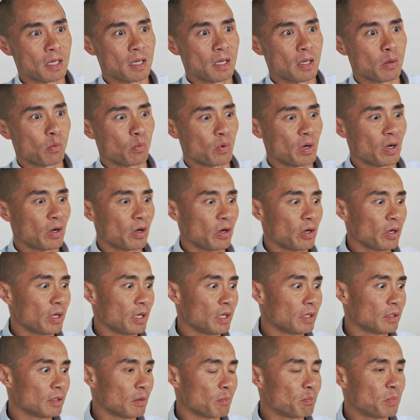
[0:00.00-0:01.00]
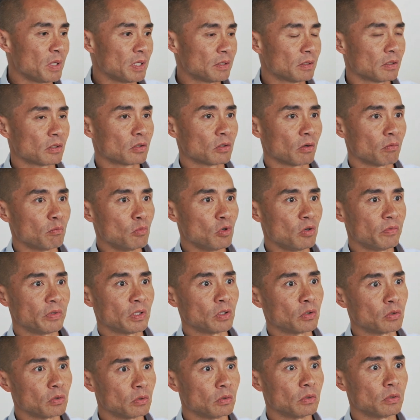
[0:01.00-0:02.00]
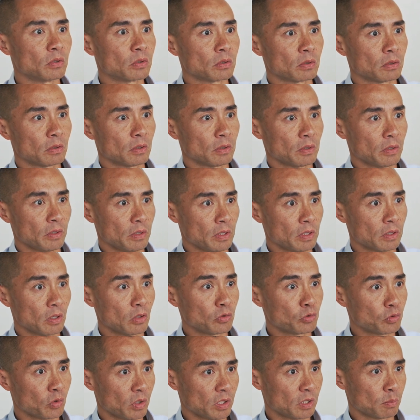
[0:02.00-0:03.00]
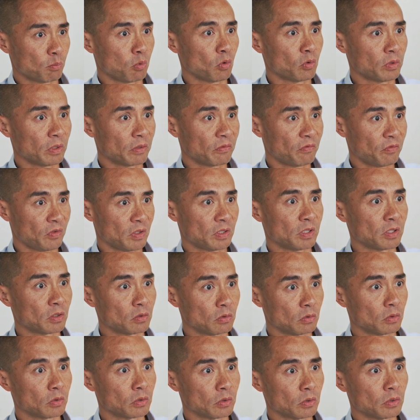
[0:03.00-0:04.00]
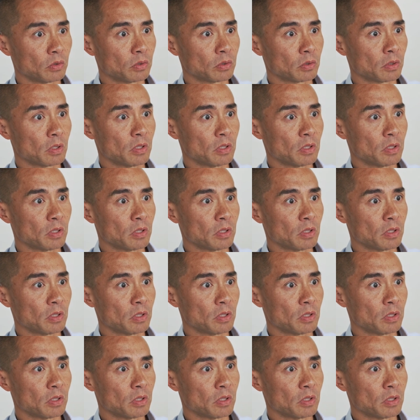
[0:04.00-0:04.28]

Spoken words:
We're in the business of moving goods, transporting physical goods.